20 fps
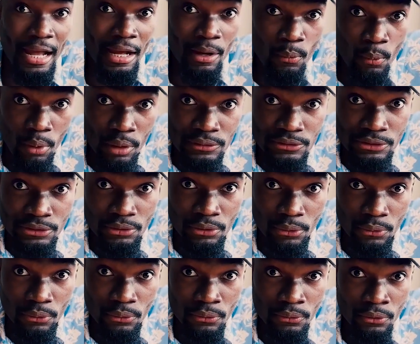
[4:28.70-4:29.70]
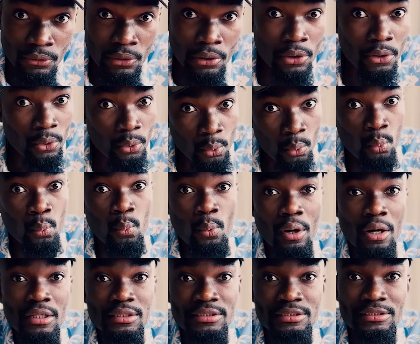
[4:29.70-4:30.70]
I want to know
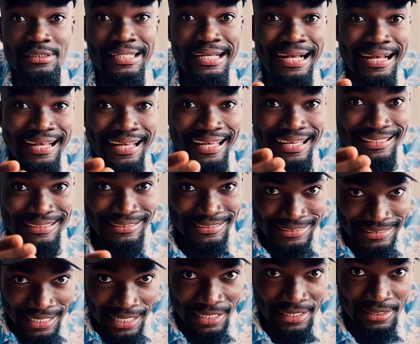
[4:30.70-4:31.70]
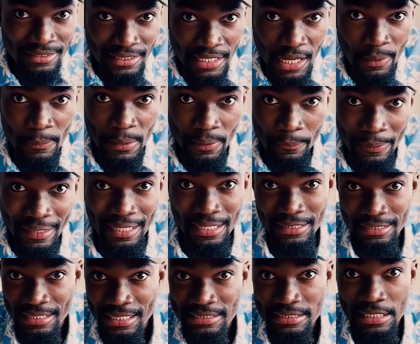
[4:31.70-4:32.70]
what exactly am I
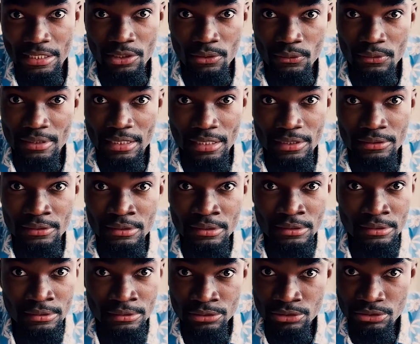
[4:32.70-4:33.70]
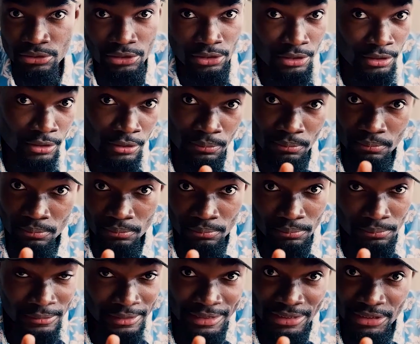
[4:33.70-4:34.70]
buying? Yes, I know that your
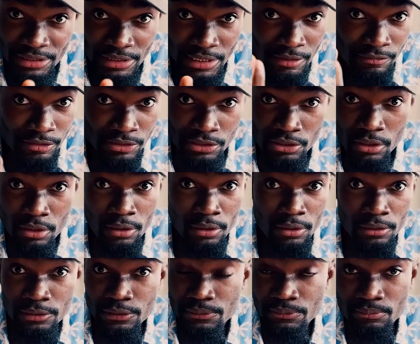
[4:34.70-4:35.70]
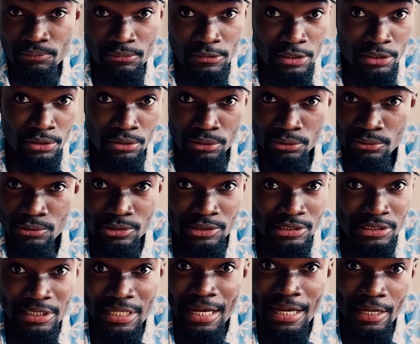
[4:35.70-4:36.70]
ETF is called,
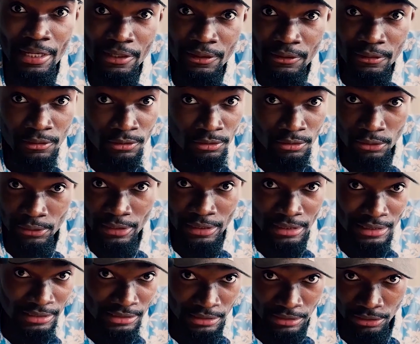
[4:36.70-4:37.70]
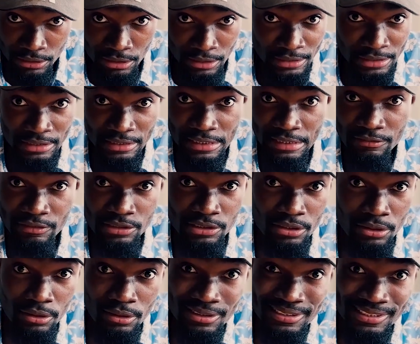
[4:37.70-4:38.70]
Sky. Okay, let's say your ETF is
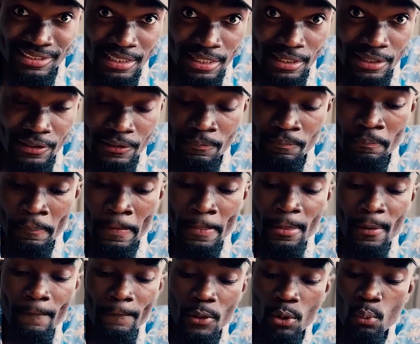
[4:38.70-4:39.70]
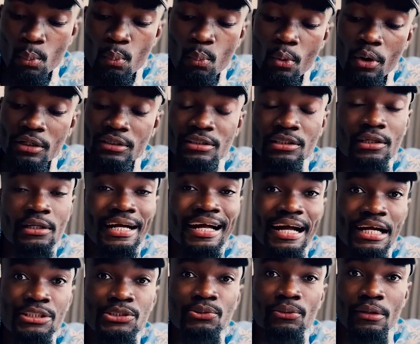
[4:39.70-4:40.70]
called Sky. But what
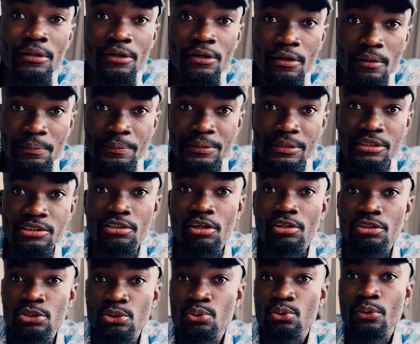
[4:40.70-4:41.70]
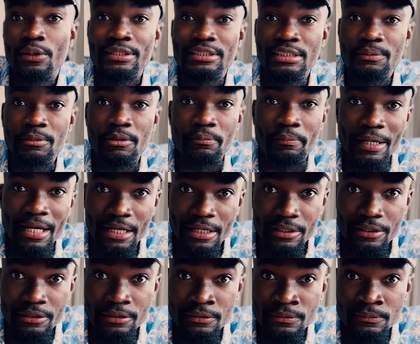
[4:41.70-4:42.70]
actual companies are you going to be
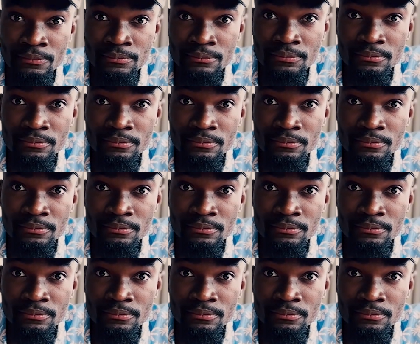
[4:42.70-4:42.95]
buying